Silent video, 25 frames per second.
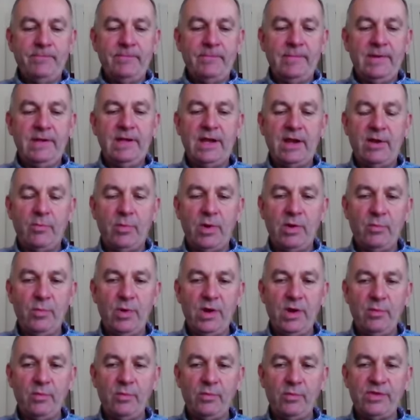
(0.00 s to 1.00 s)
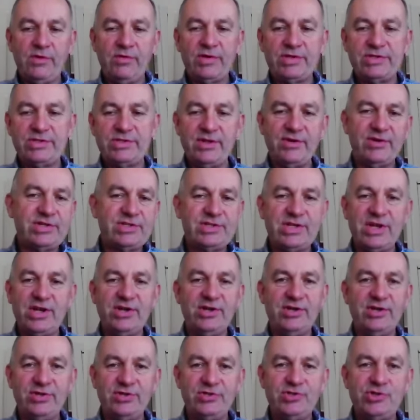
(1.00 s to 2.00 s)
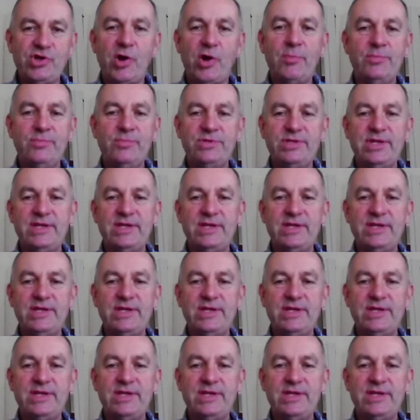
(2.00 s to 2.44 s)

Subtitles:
there are certain jobs